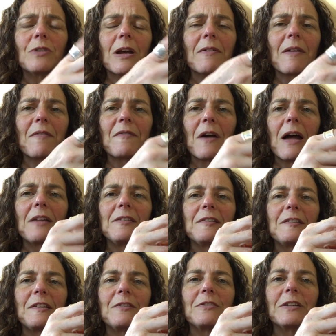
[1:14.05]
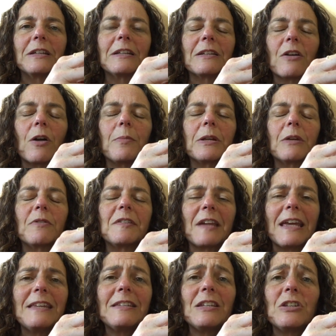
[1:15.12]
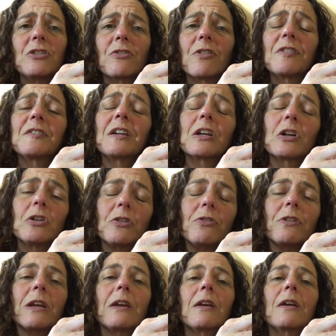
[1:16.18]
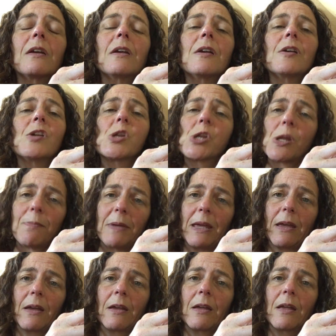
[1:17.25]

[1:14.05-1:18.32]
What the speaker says: I've unsealed it and all, but it was 18 euros including shipping,